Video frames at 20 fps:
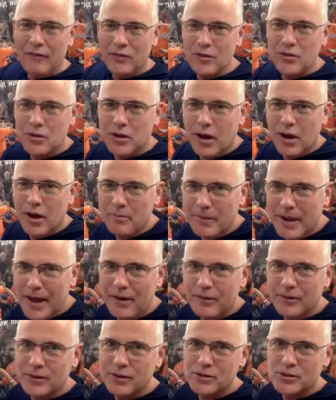you come
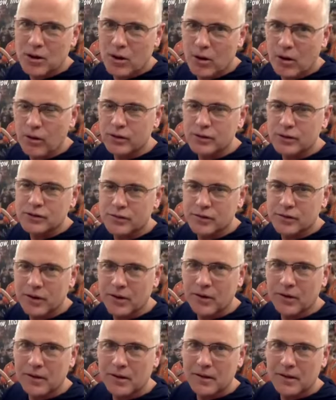down to
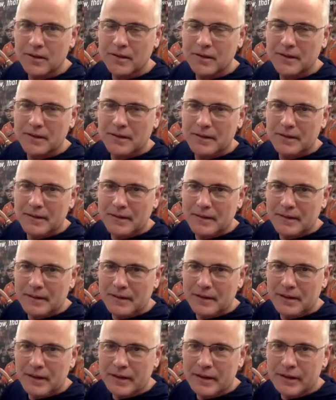Charlottesville
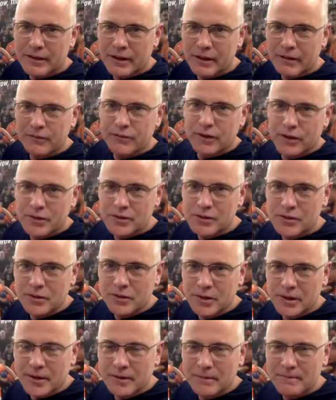and give this to
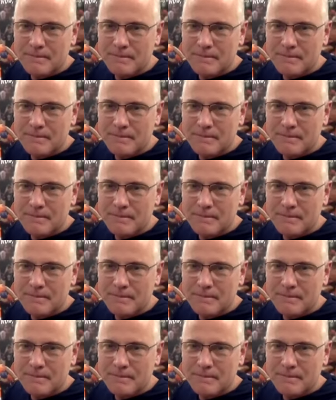you,